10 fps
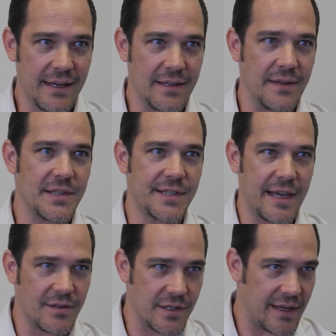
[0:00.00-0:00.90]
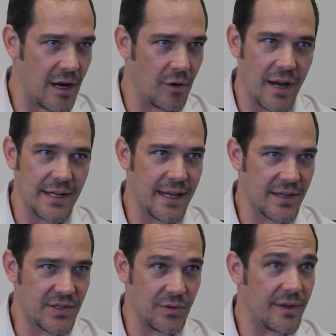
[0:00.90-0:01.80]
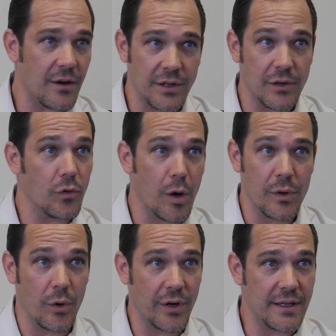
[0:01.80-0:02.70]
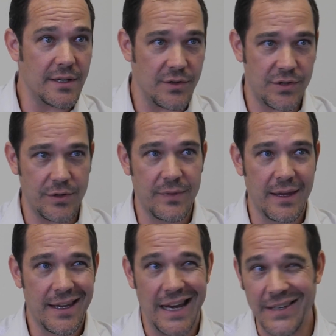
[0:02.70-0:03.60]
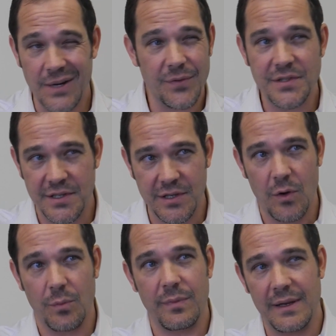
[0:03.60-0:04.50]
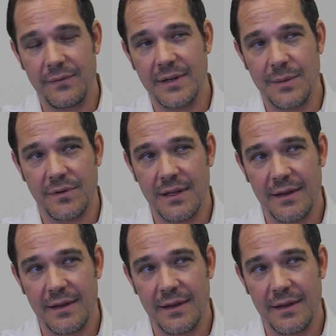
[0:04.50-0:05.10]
than the cells that they are right next to that are your normal organ tissue. And the differences go even deeper than